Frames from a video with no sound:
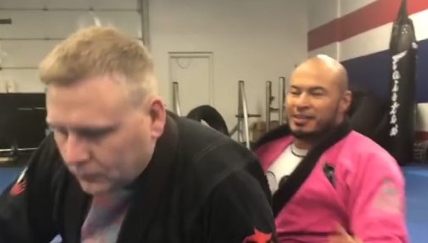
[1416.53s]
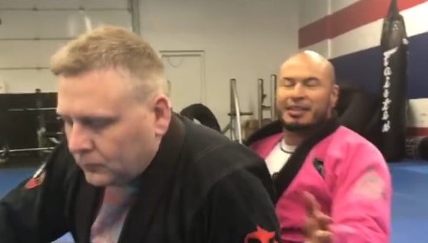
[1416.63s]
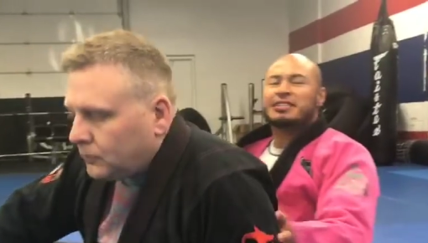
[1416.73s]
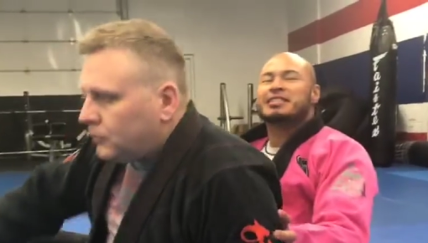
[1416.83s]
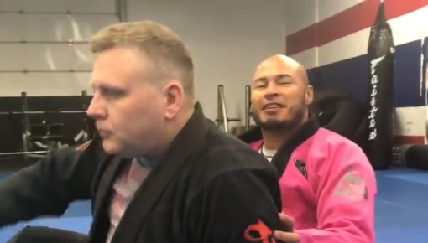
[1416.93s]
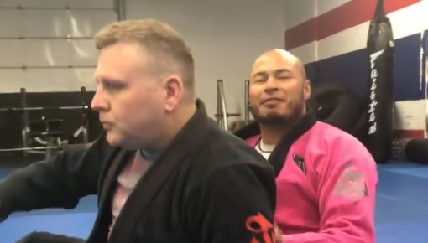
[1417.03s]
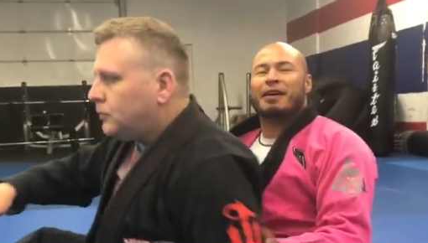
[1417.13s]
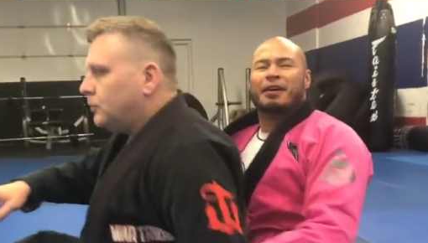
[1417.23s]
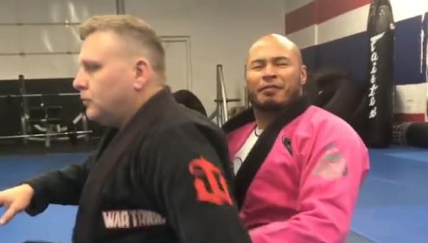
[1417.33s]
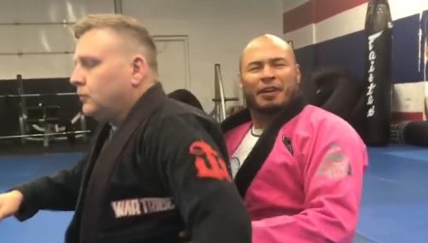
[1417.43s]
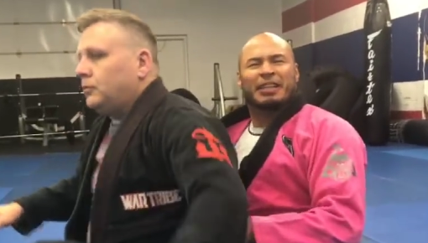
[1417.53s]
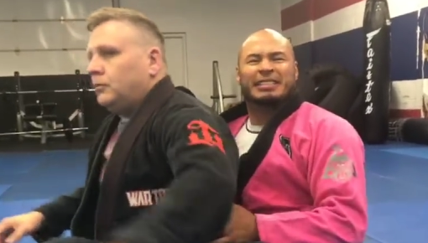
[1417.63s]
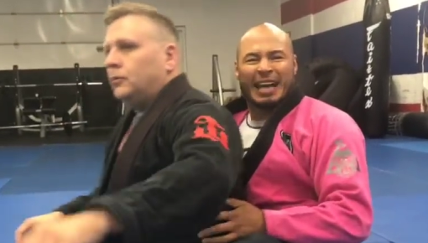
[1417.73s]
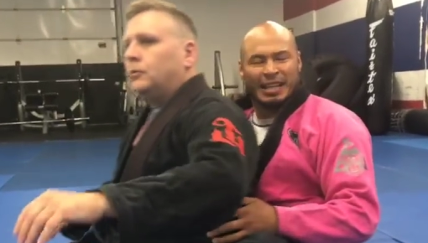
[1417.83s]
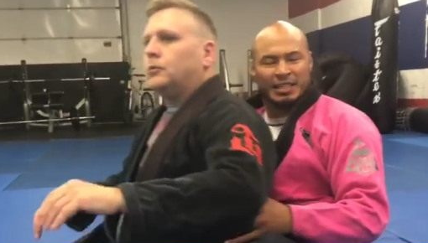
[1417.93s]
Speaker 1: this is a very, very
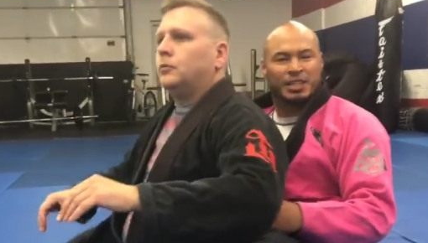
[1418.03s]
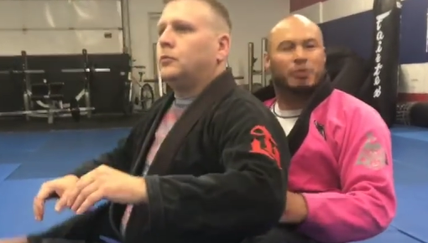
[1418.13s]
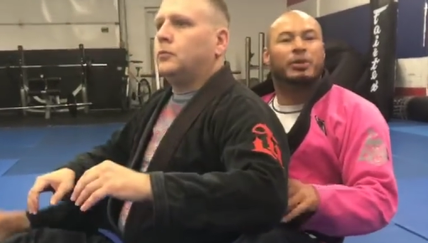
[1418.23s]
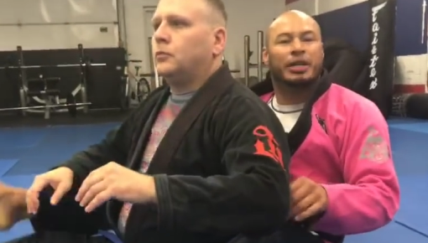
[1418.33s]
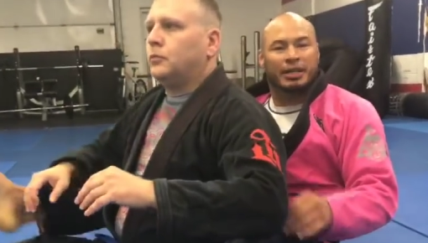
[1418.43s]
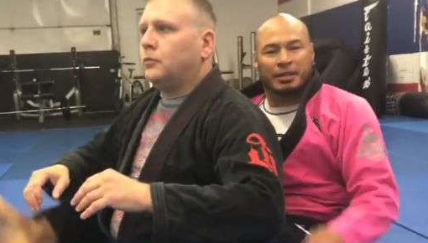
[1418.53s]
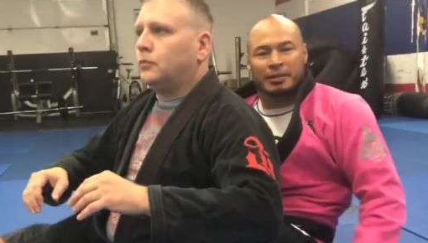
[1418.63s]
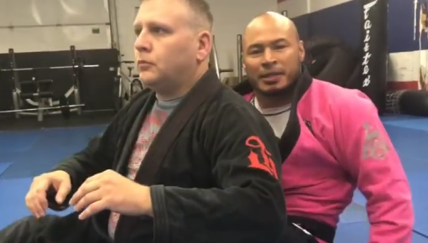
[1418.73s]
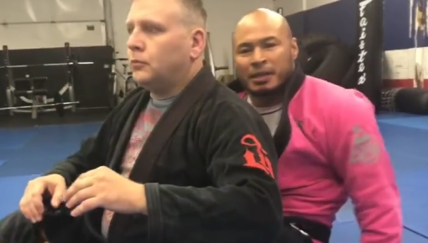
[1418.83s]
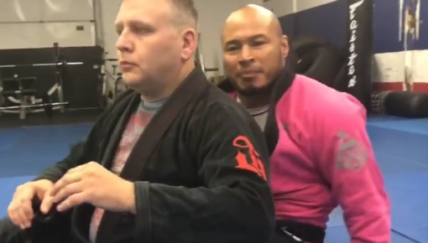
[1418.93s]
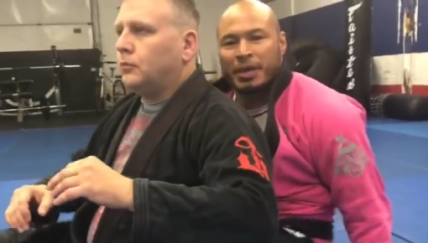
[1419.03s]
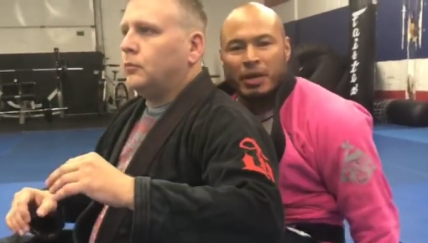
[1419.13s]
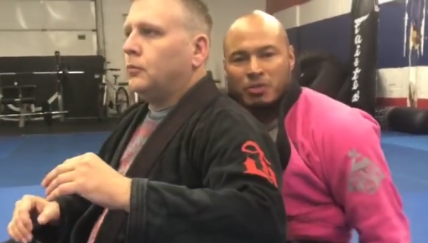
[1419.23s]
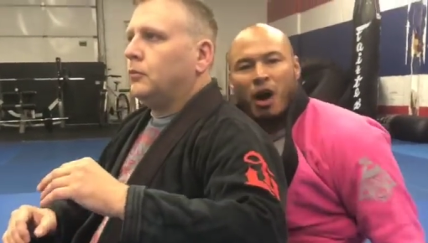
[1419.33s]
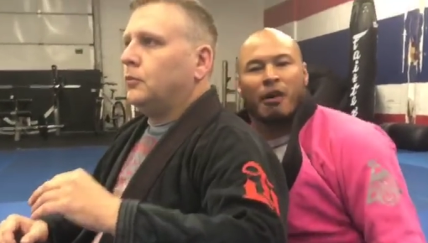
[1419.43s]
intelligent read
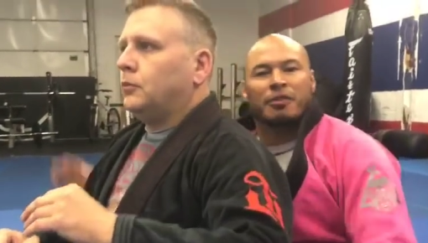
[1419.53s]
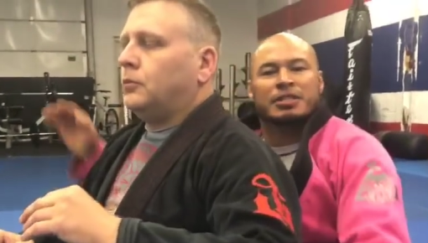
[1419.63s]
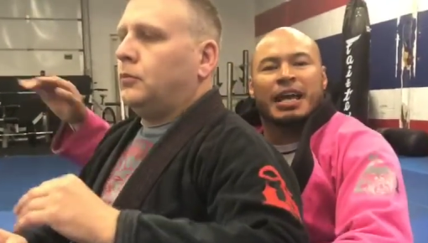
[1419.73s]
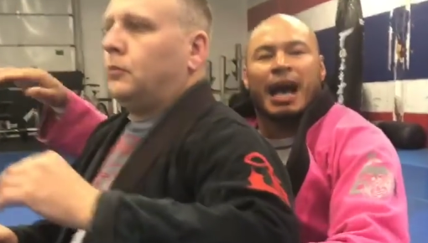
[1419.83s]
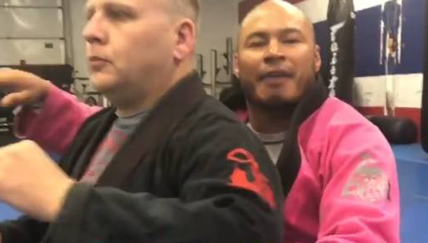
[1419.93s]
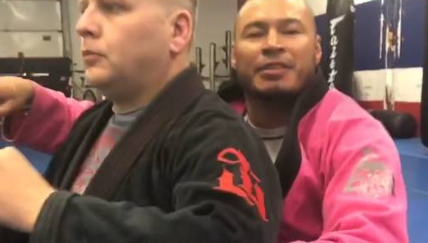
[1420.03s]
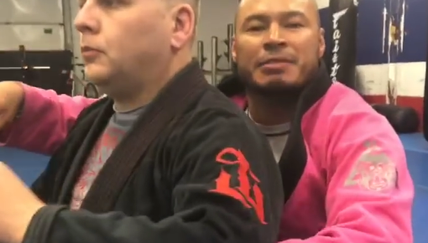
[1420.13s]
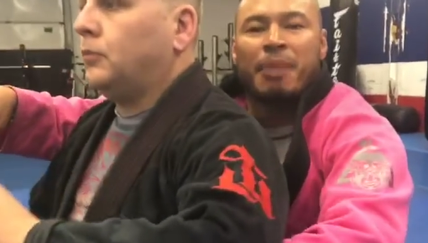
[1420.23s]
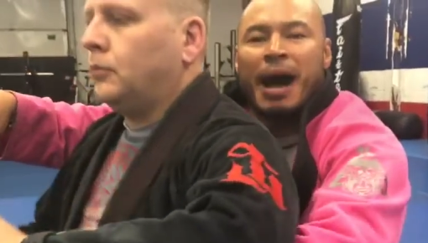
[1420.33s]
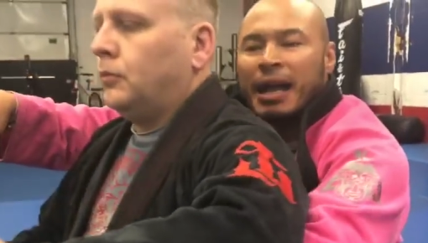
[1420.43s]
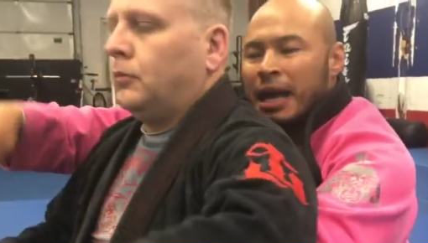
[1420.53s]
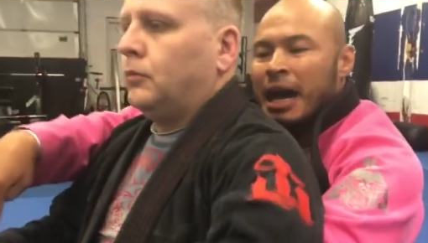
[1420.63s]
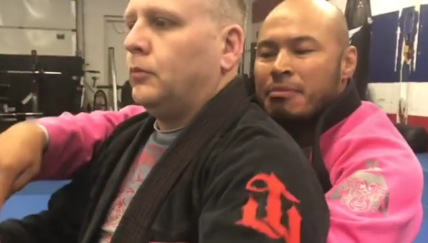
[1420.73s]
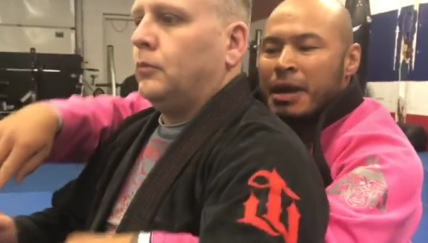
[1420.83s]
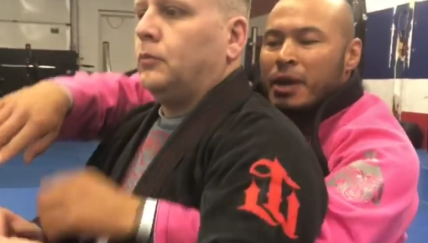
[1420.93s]
because obviously I have his back, I
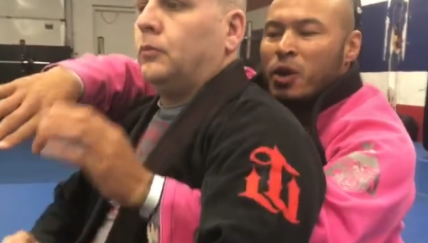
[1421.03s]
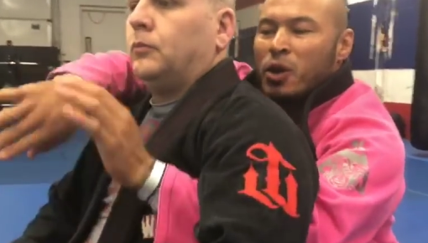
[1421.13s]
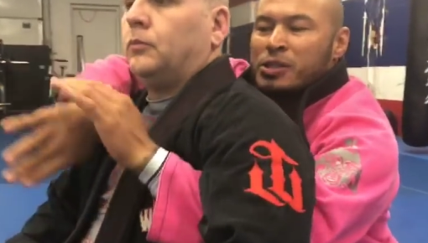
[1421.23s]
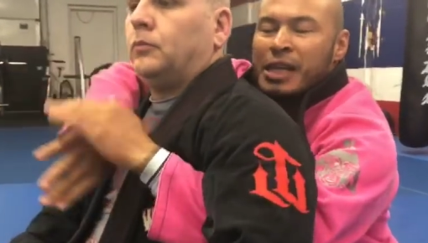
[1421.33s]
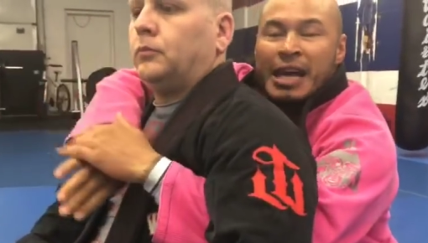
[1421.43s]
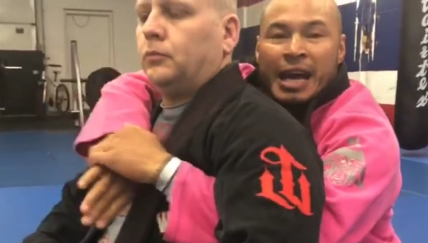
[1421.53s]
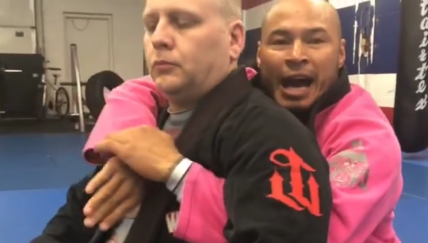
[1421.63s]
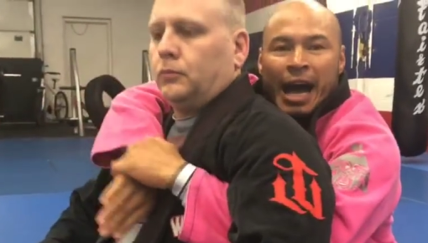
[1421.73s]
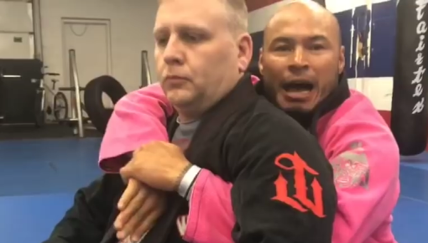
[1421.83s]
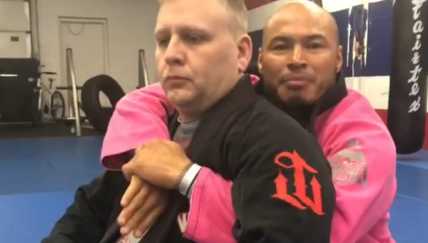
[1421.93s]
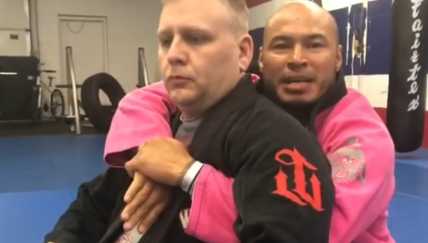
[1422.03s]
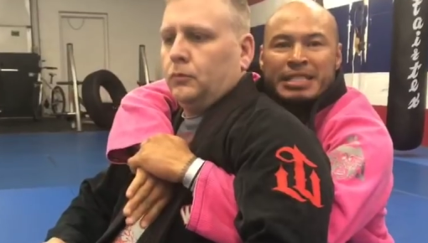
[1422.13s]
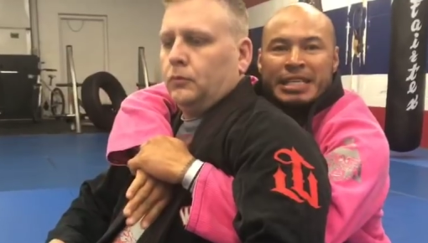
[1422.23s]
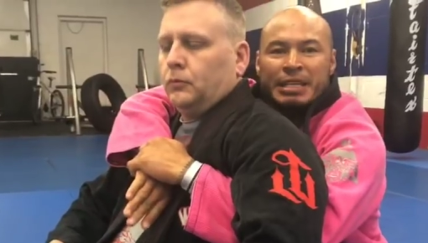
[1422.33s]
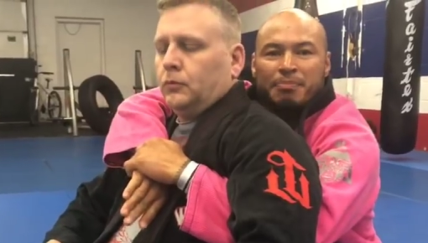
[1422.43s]
have my hooks, I have my
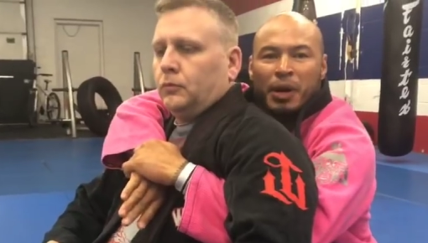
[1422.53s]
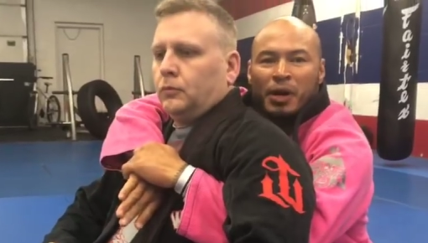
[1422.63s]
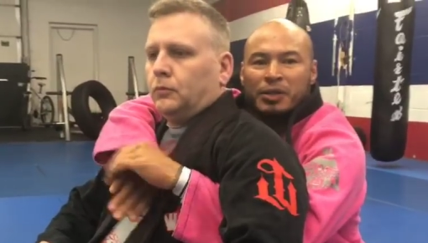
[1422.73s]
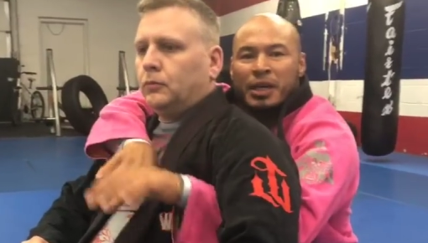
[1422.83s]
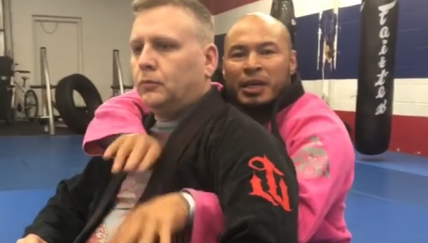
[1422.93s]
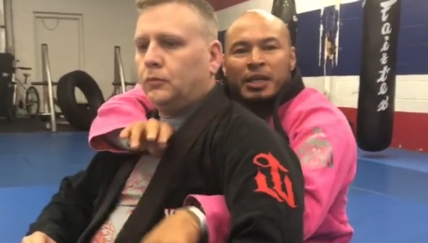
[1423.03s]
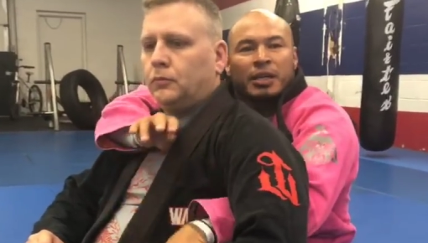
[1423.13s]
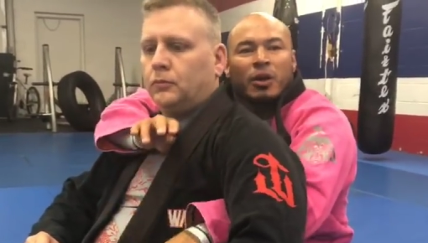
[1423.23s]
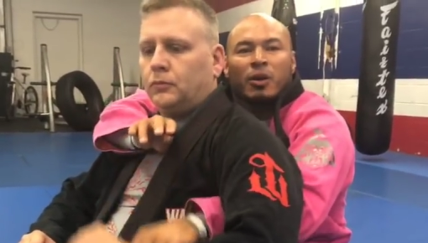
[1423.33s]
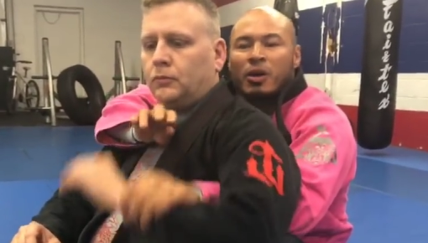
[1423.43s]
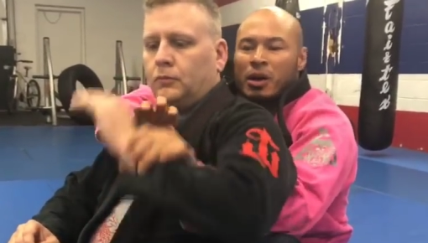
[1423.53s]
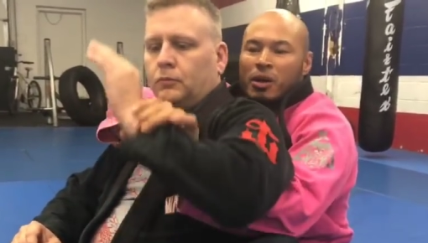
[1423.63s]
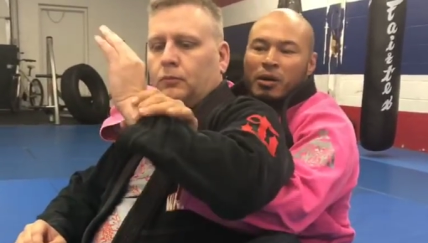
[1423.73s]
seatbelt, you know,